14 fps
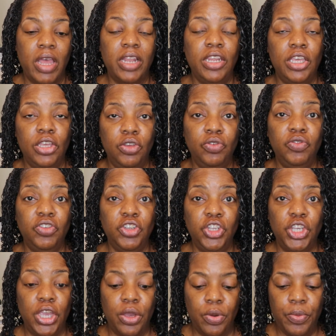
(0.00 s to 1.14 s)
I did use the
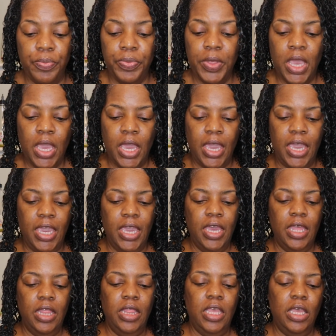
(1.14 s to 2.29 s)
gel.
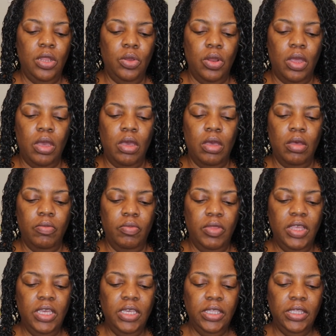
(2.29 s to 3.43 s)
And then um,
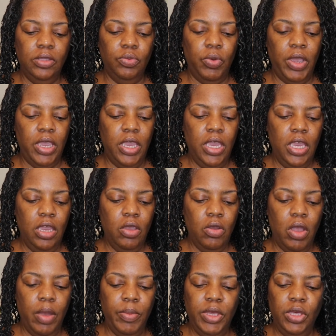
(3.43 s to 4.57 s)
this right
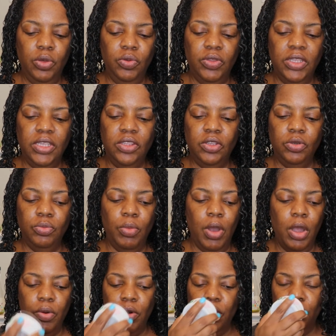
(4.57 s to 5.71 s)
here, I'm going to use this
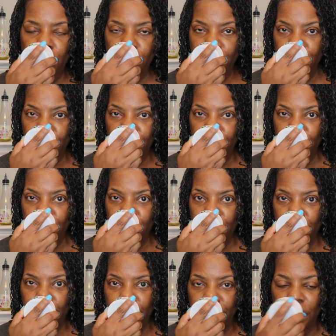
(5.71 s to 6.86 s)
tomorrow.
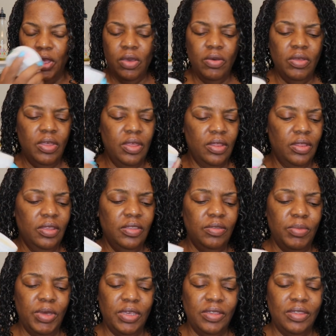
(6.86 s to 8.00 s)
Oh, this
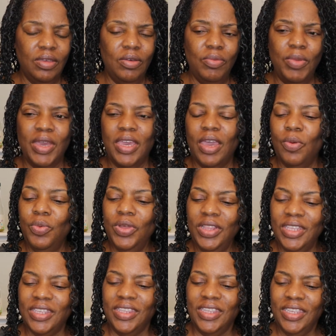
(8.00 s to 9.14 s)
smells, oh my God, what
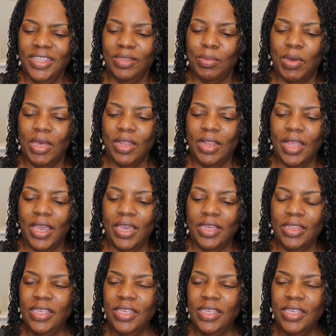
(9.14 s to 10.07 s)
does this smell like?